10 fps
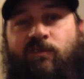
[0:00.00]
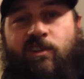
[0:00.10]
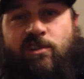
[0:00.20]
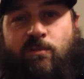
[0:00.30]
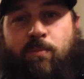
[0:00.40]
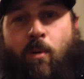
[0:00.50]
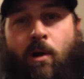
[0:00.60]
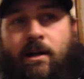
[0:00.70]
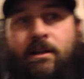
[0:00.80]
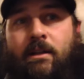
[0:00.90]
for the
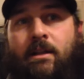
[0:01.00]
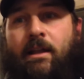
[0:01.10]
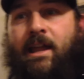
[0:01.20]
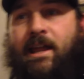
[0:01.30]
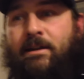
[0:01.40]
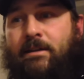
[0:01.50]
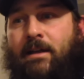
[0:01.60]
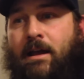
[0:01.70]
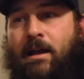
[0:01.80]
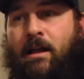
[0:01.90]
support. And
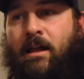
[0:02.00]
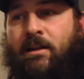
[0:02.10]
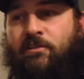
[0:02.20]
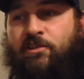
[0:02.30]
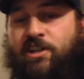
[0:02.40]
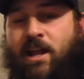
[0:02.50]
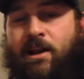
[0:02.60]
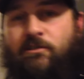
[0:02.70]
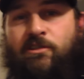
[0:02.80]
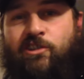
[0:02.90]
uh, another shout
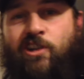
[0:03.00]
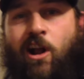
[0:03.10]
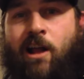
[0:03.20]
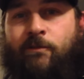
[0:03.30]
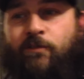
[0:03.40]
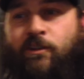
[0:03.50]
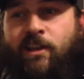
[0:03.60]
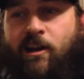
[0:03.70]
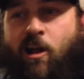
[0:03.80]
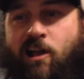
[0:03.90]
out to Sean for
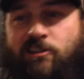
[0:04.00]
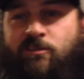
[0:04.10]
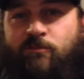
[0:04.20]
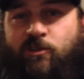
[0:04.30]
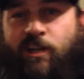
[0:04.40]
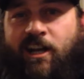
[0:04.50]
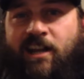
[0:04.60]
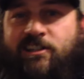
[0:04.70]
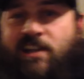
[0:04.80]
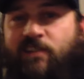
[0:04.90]
that awesome
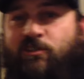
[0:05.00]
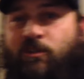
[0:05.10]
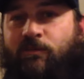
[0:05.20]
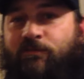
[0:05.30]
Treedicks Central